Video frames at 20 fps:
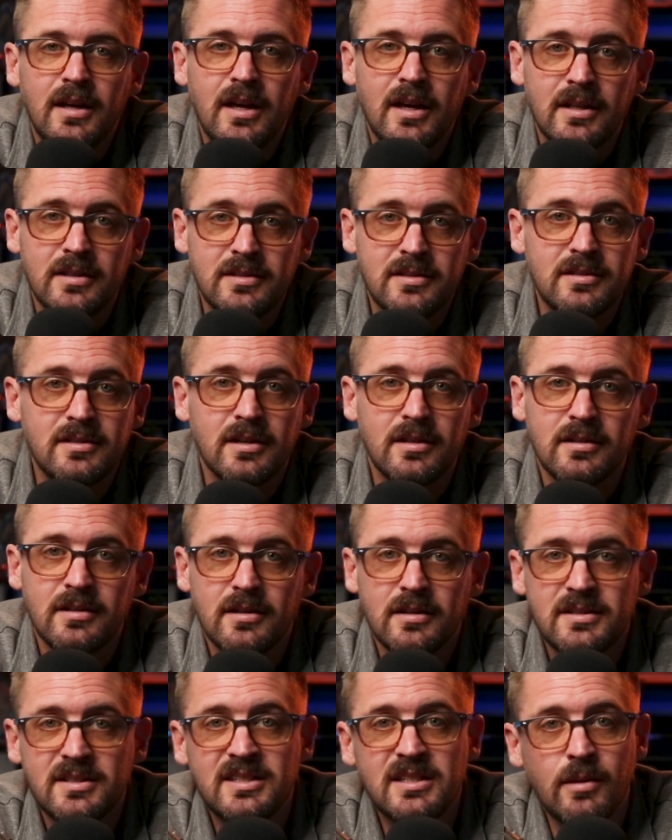It's
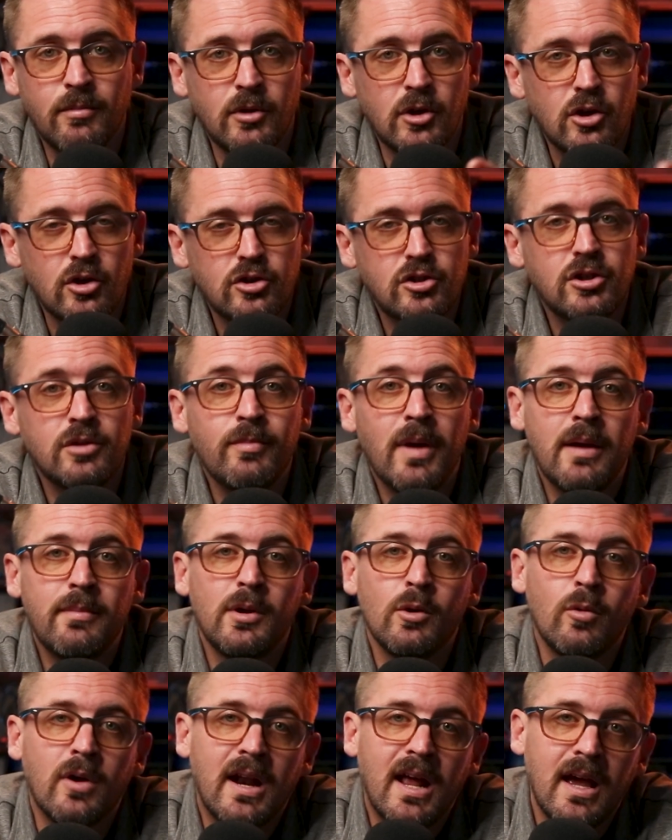similar to
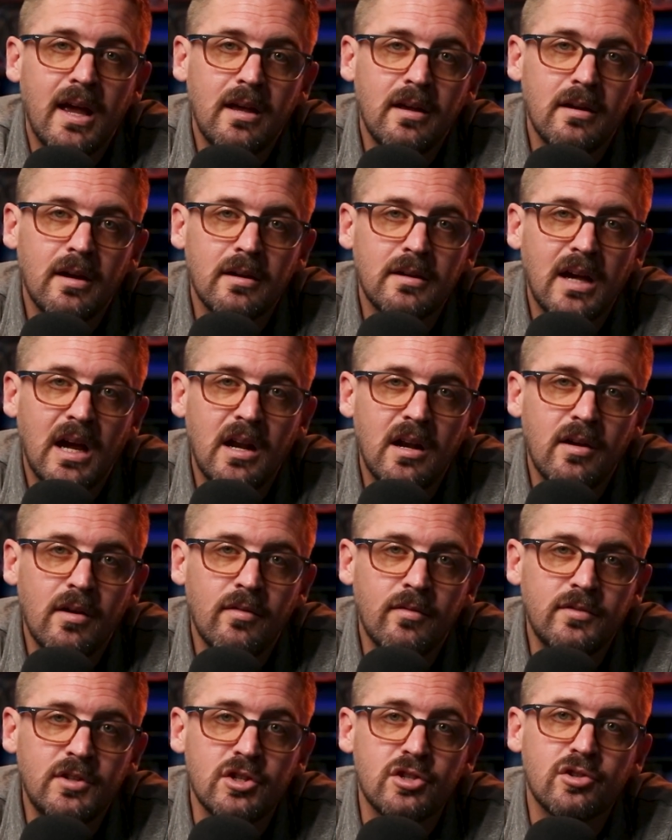maybe what I kind
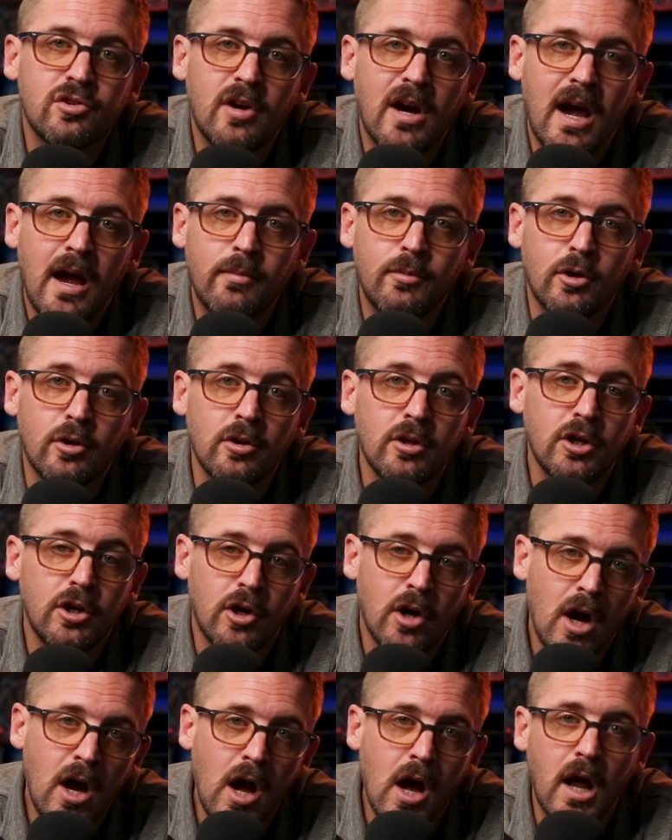of described
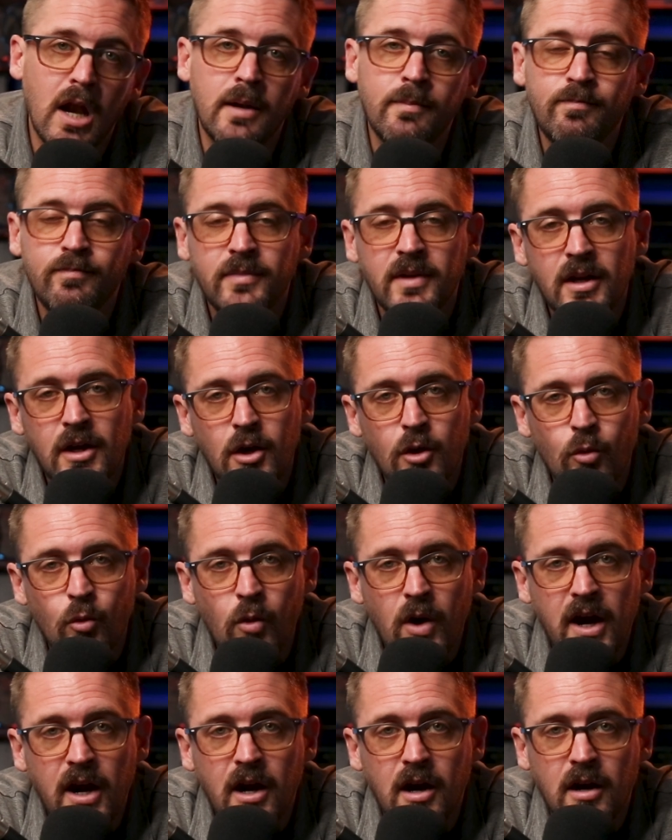earlier on,
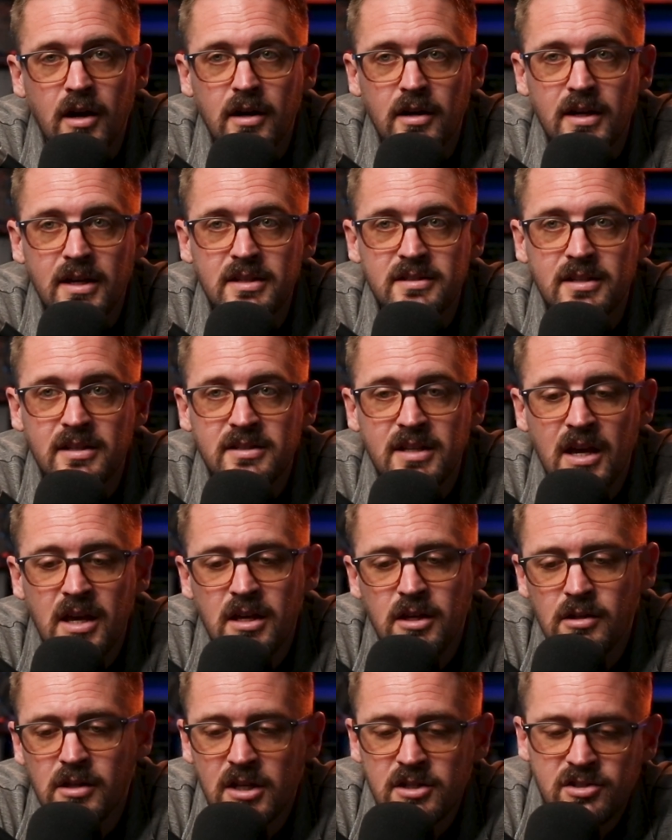where he says,
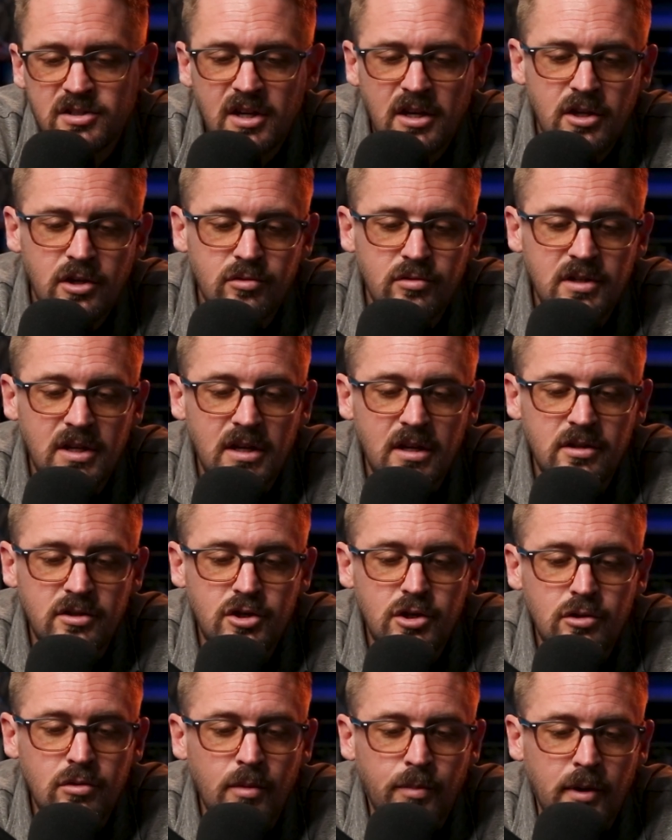hey, let's say you did
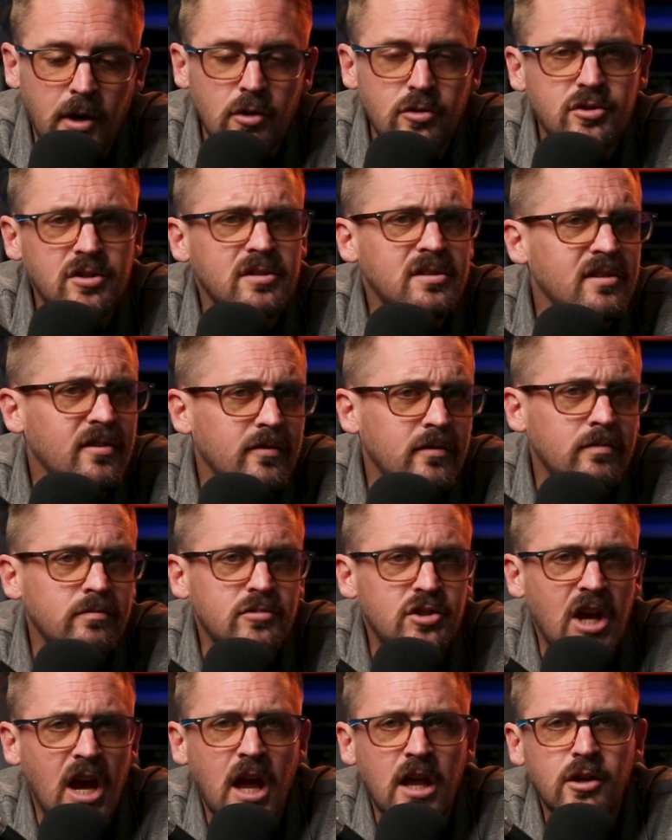2 approaches
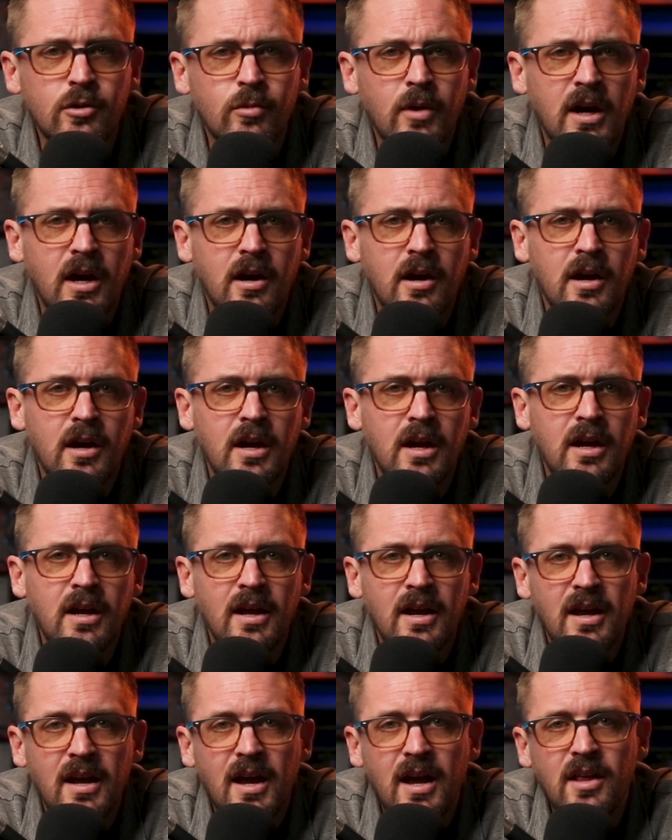in January,
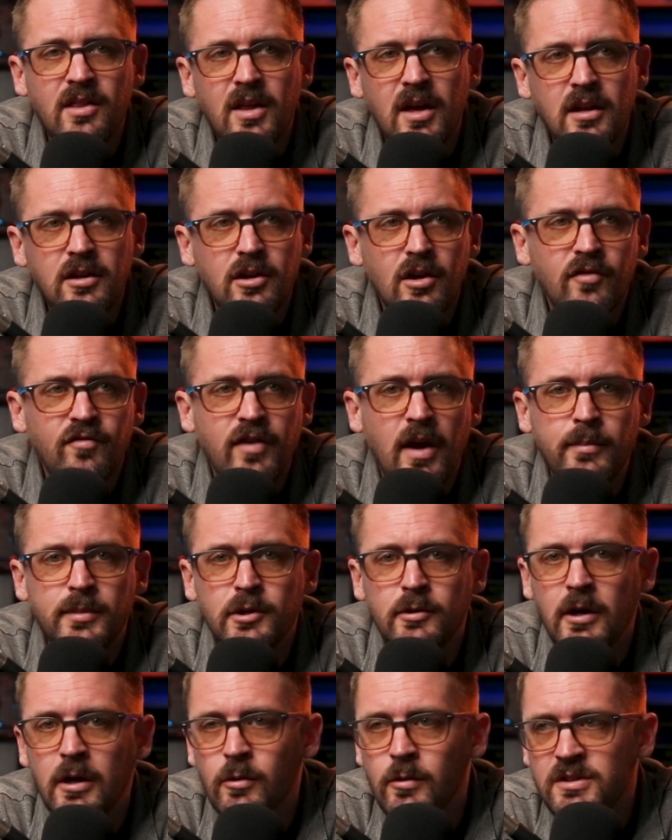and then,
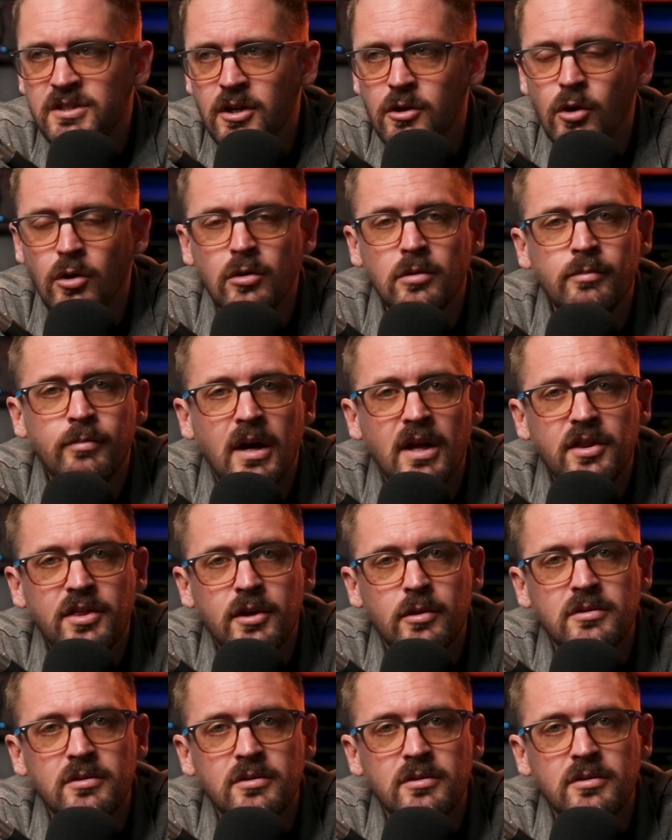February was a cold month.